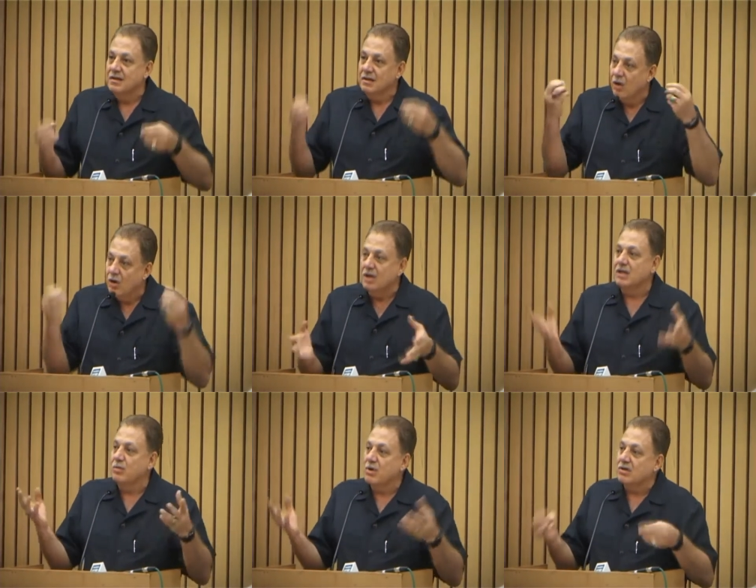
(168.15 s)
Only
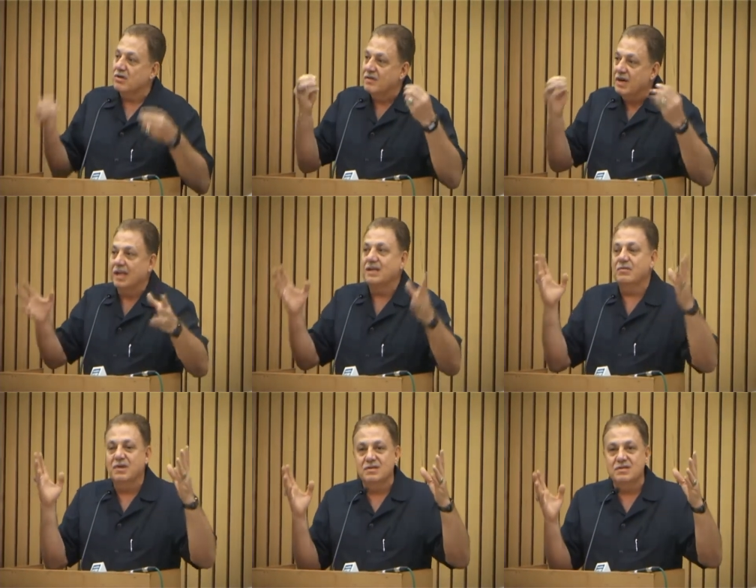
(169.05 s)
the word of Gandhi
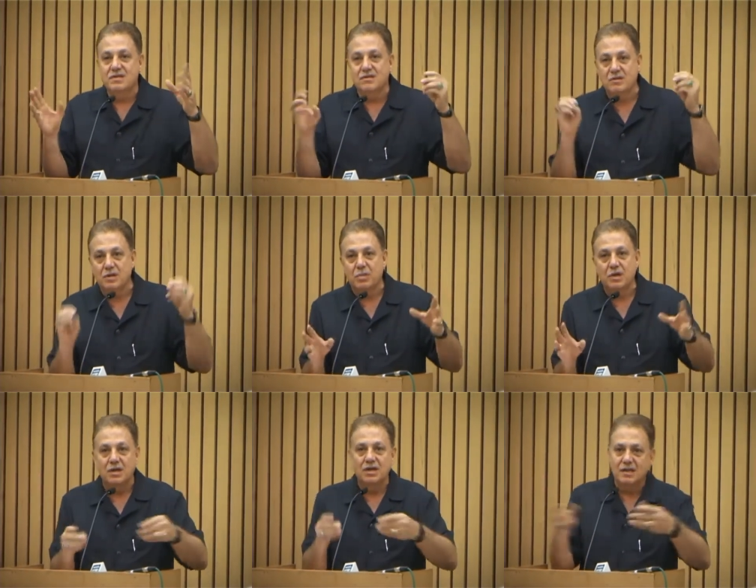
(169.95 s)
we could see on the
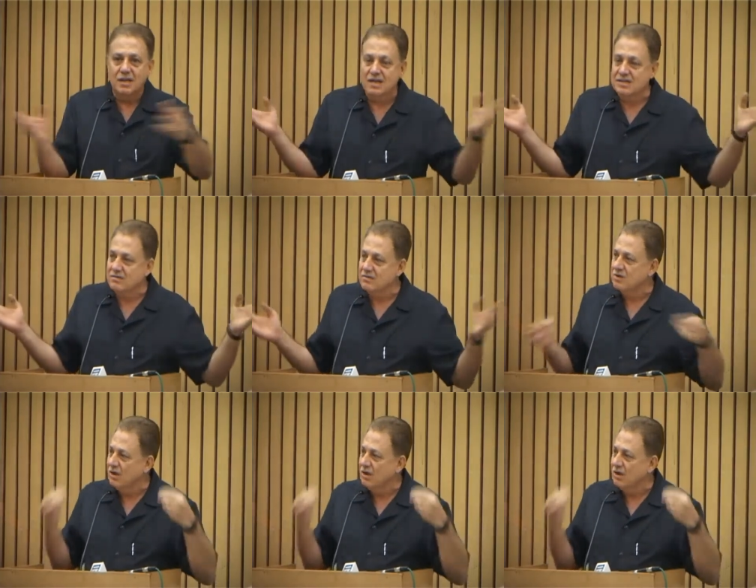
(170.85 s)
beginning, and the rest of it is all